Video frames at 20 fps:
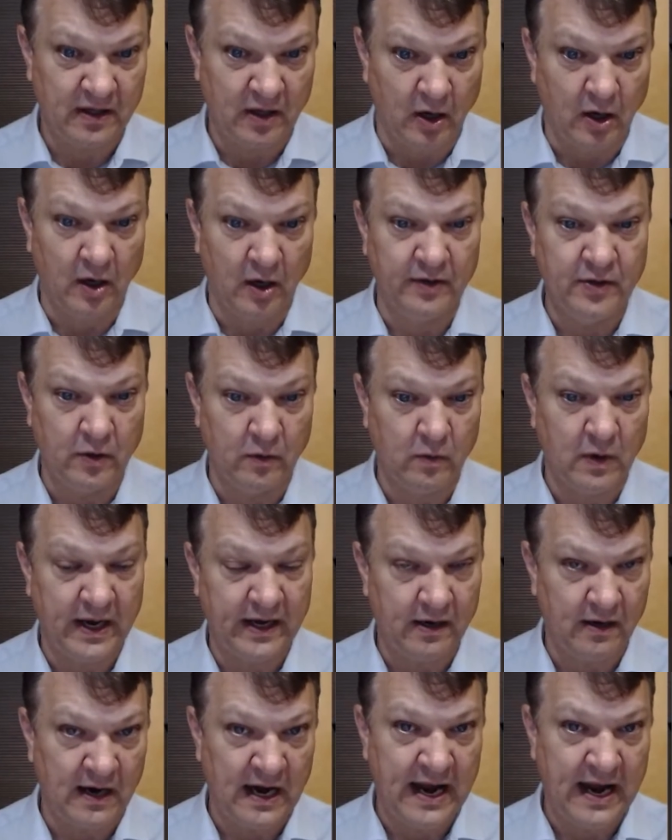the
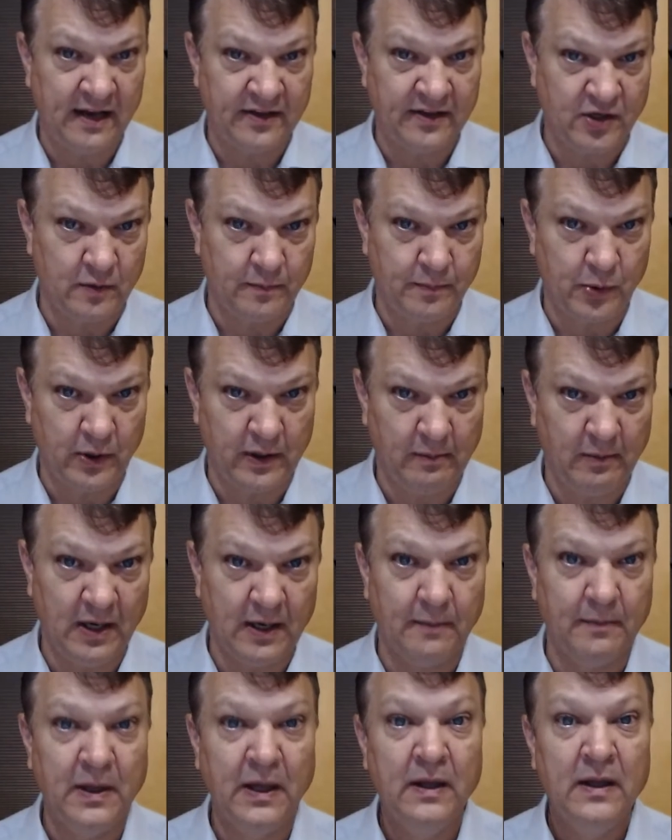underwriter has your
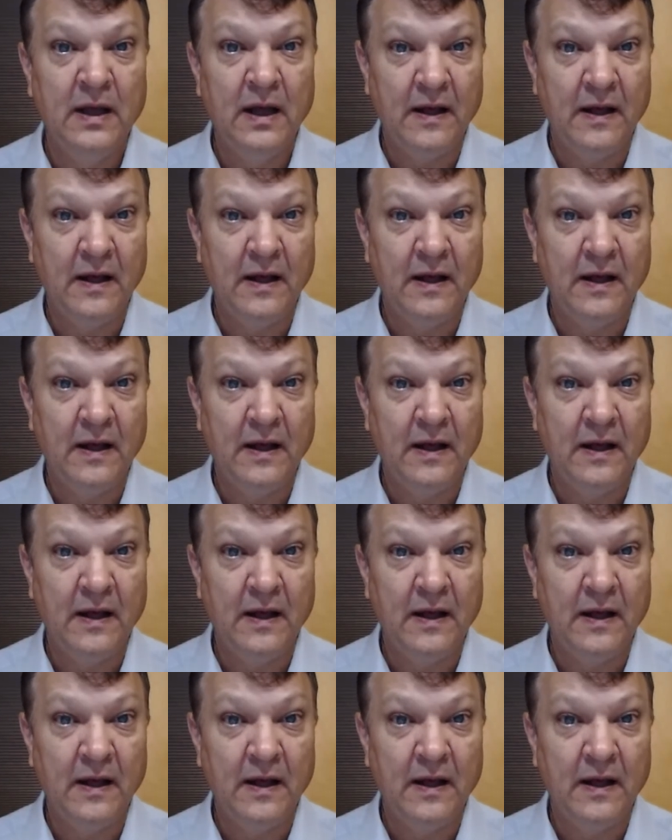premium.